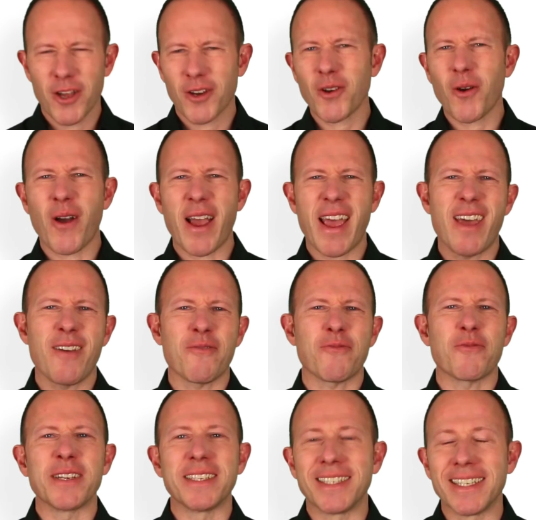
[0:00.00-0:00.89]
Not
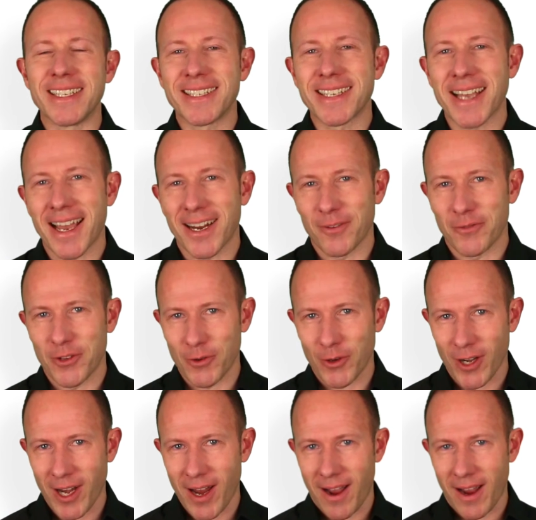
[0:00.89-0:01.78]
every detail of
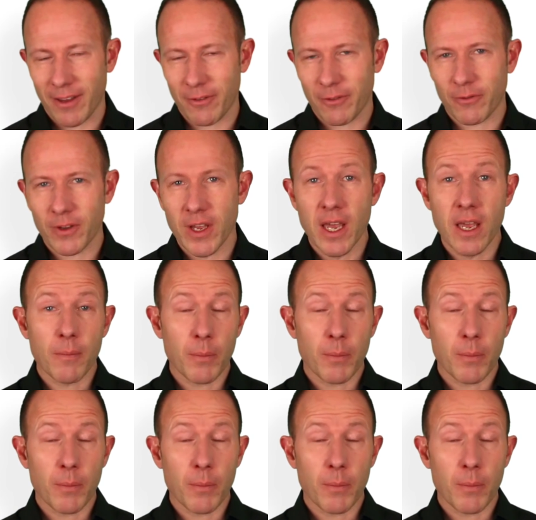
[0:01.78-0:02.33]
your life,